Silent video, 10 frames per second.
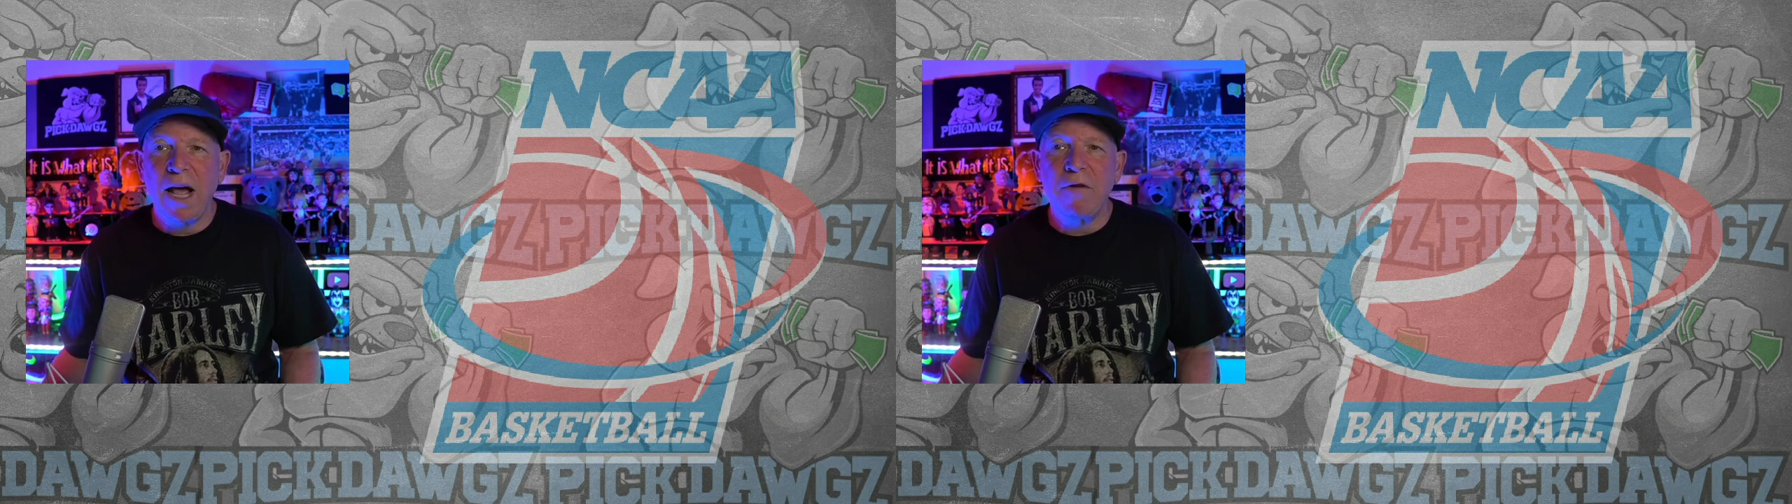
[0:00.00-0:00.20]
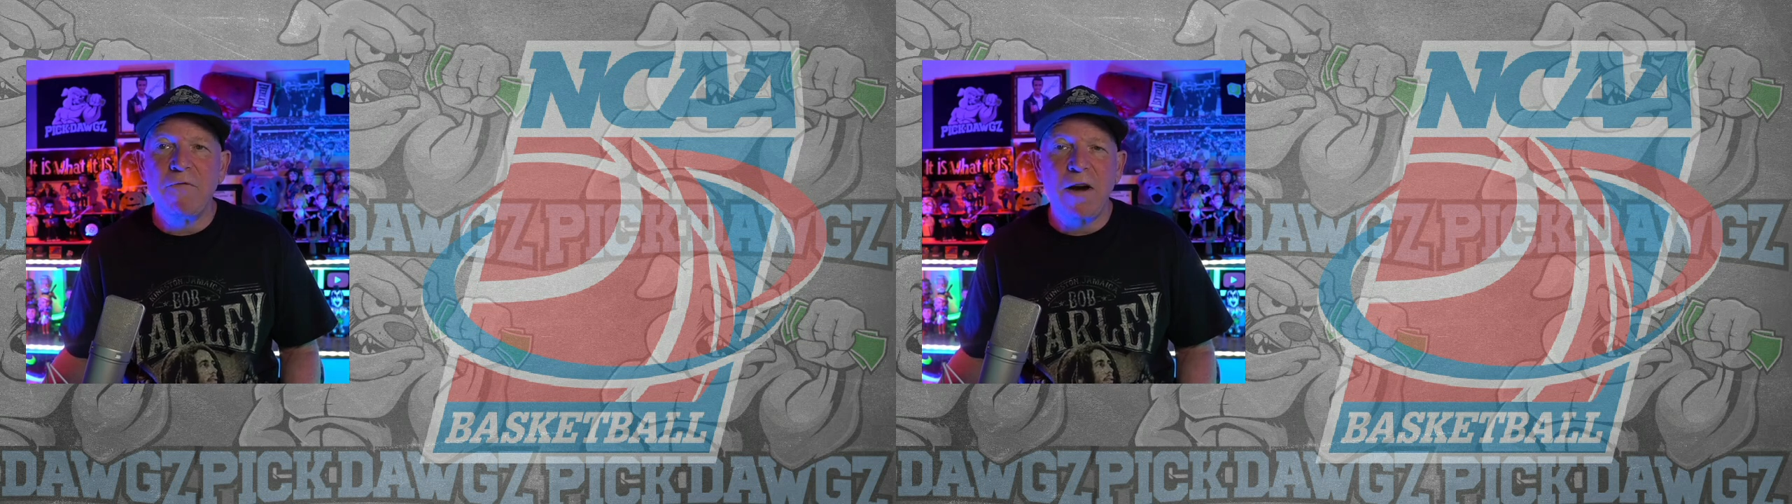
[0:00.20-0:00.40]

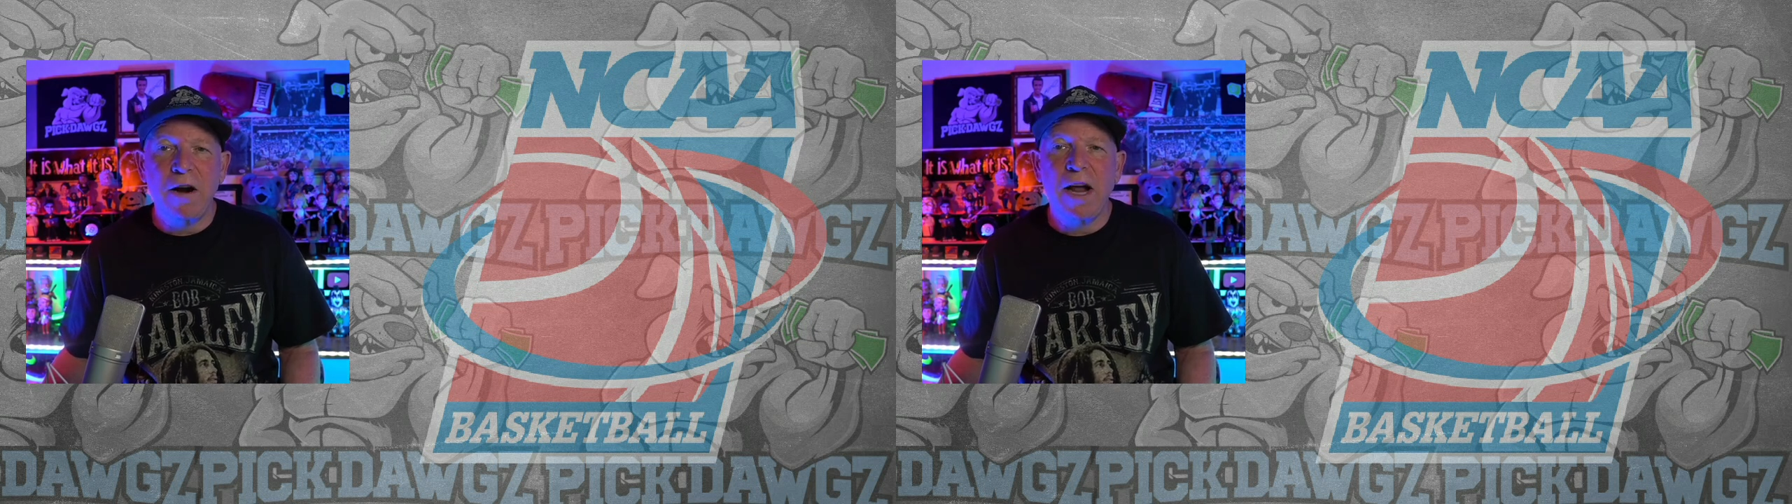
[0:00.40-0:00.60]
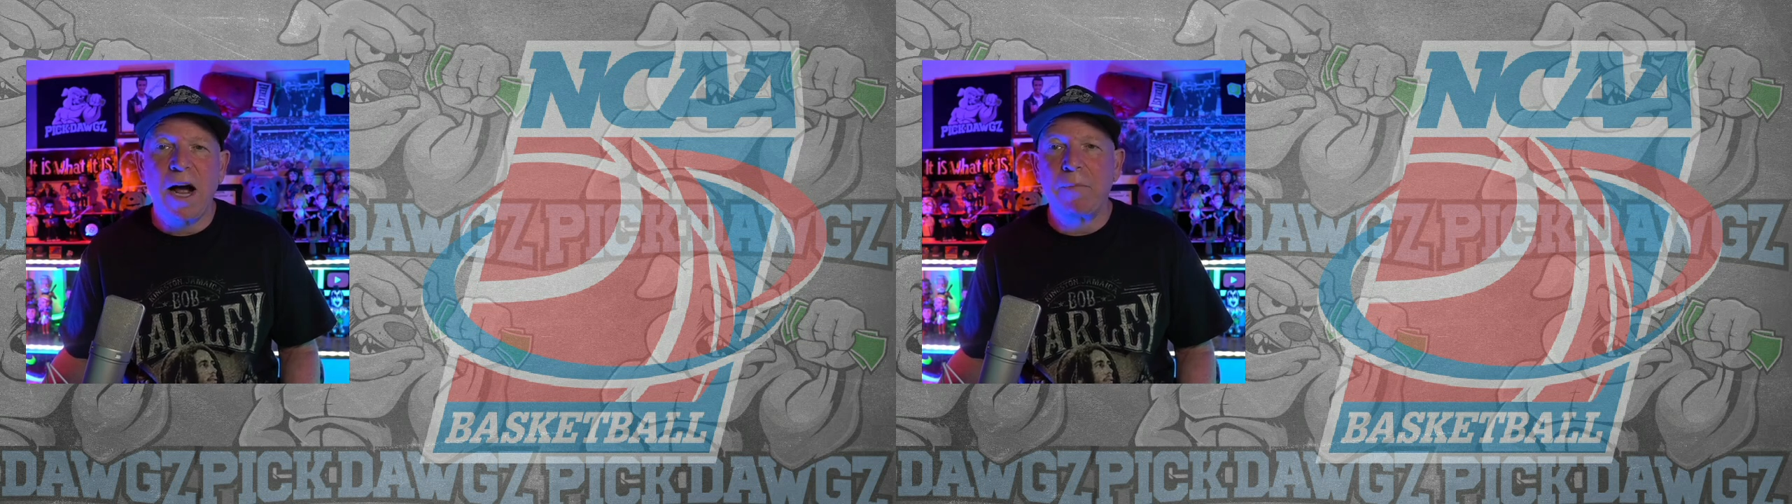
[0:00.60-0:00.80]
at a
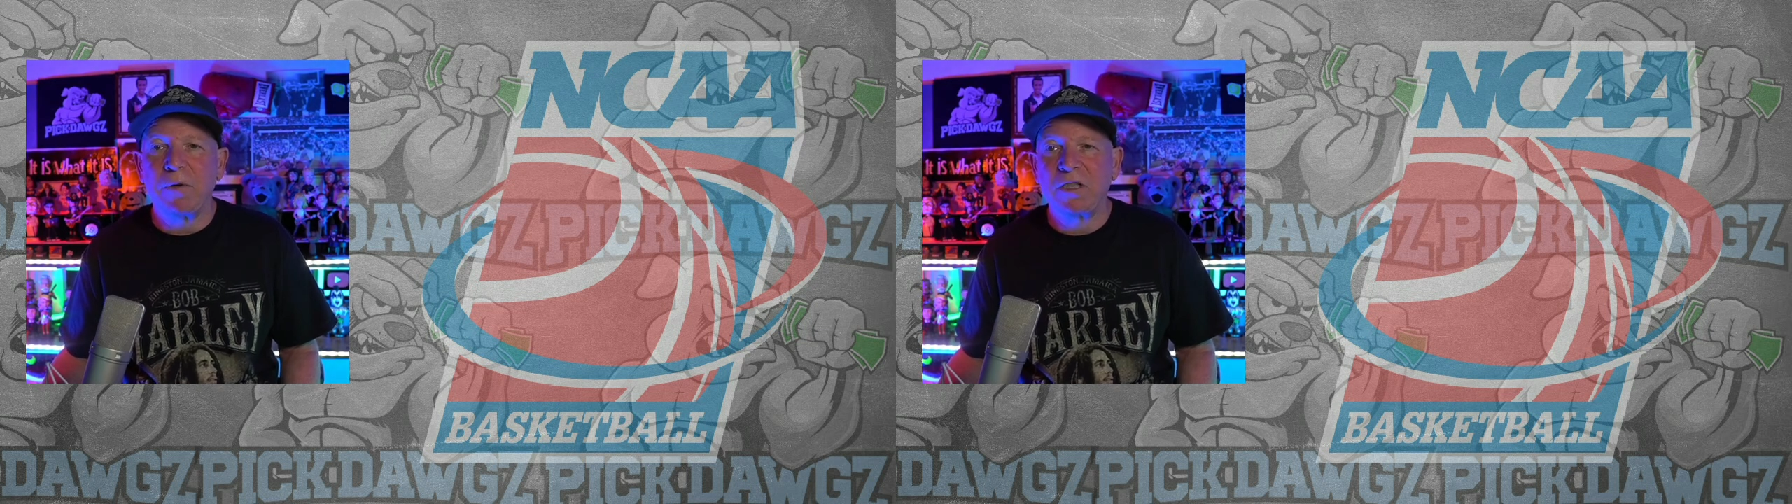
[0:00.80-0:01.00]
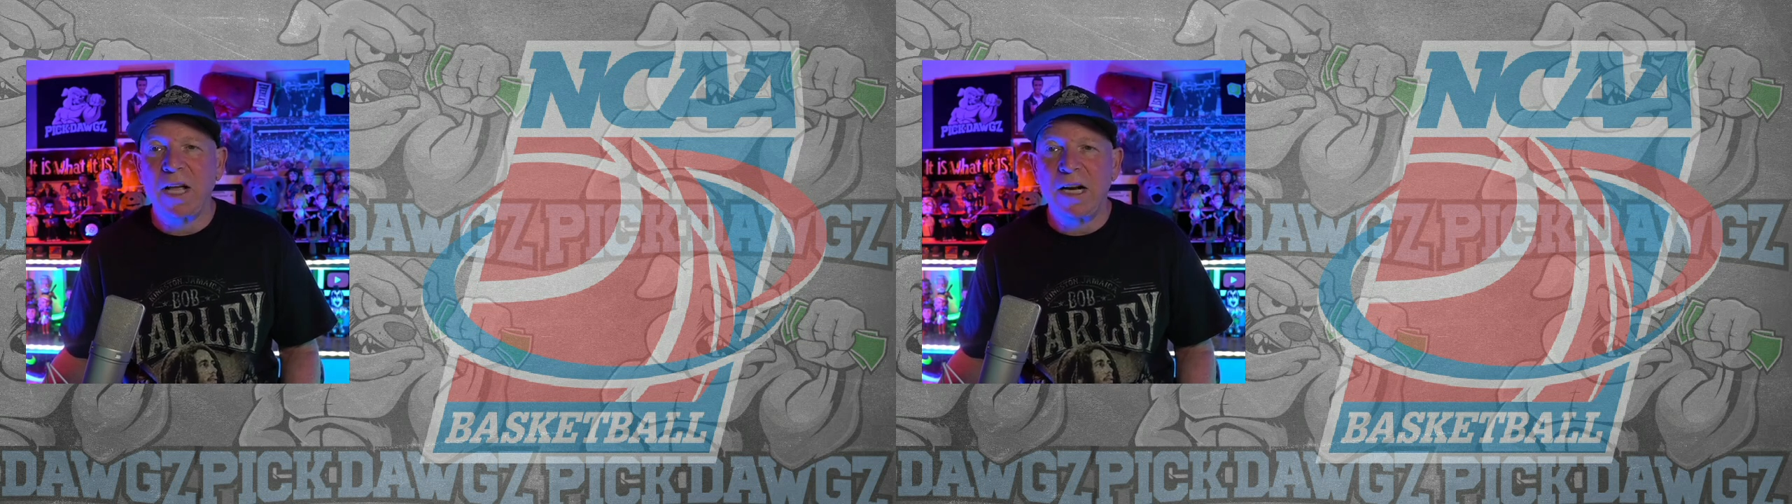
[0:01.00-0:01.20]
very high
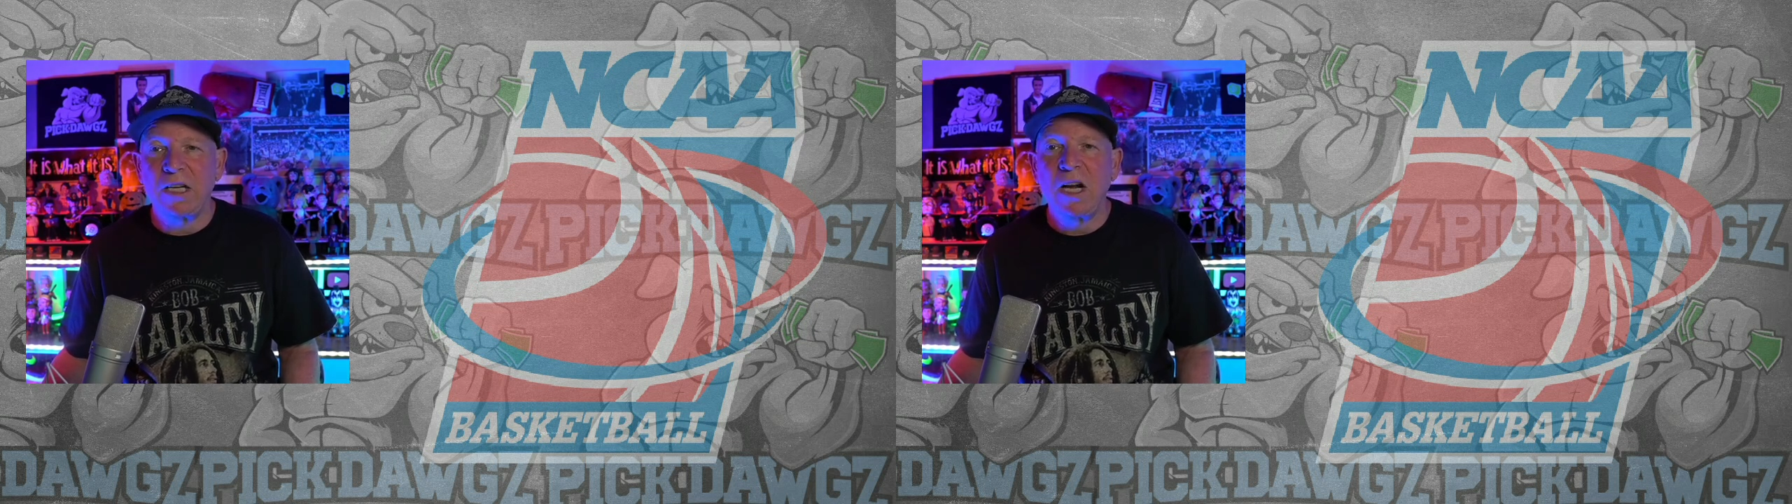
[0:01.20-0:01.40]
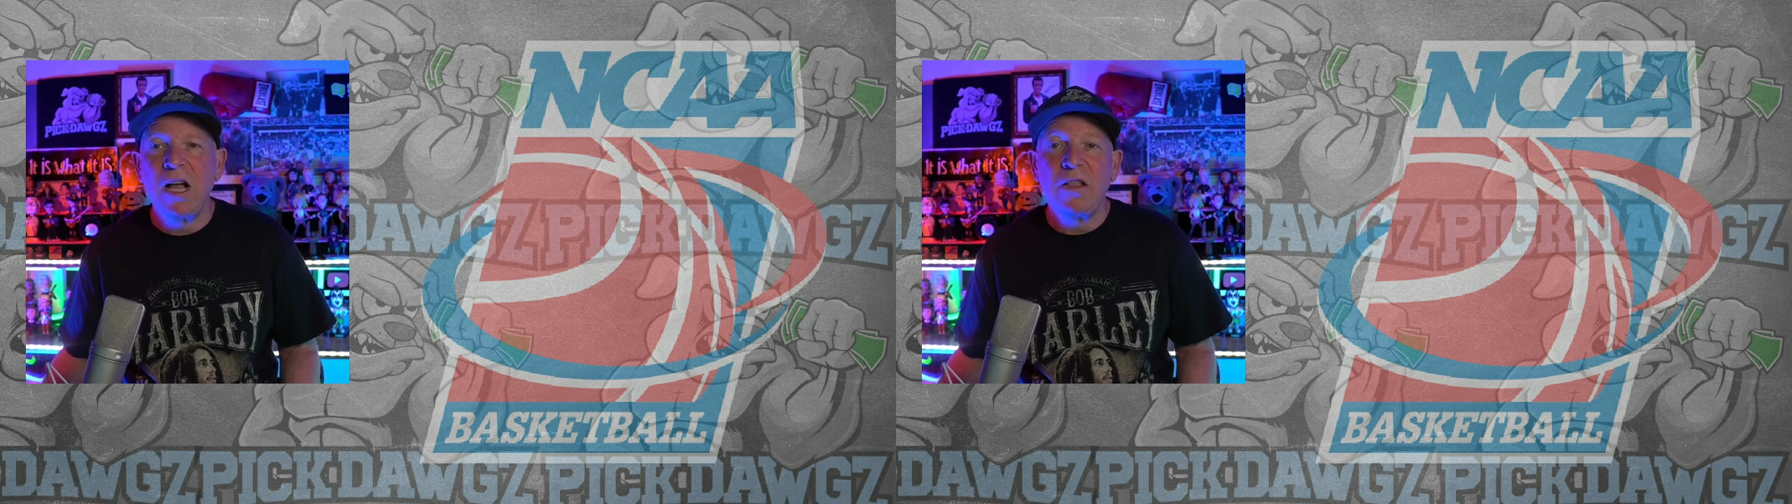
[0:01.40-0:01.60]
percentage,